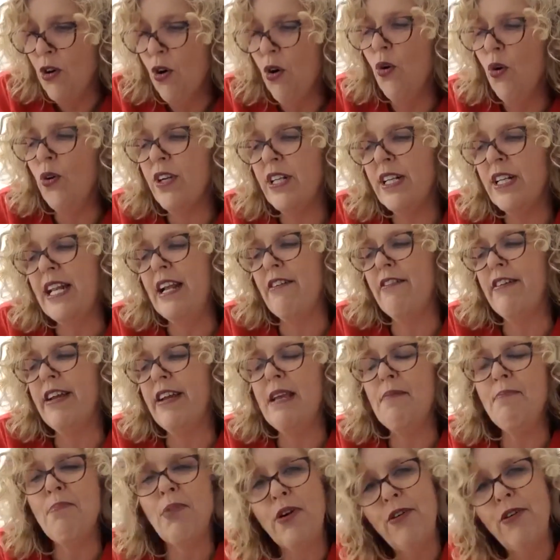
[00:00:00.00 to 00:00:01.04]

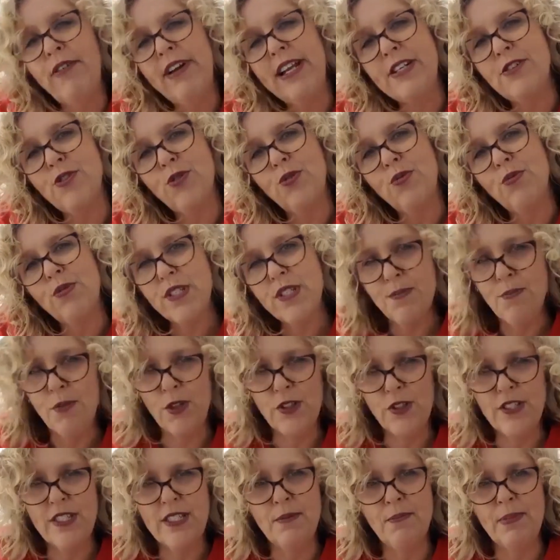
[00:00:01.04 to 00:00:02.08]
ordinary parental
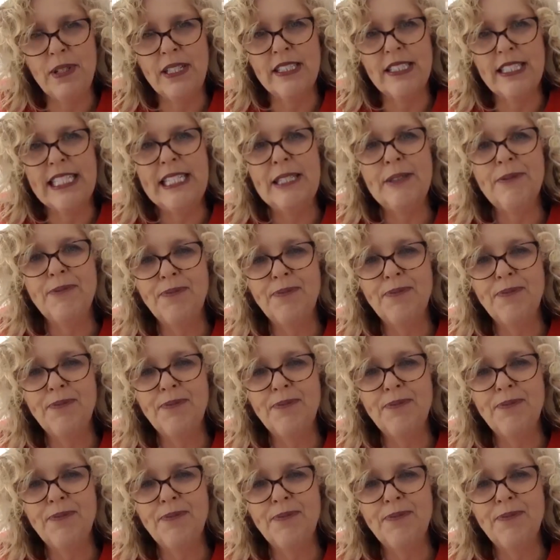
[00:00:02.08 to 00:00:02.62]
responsibility?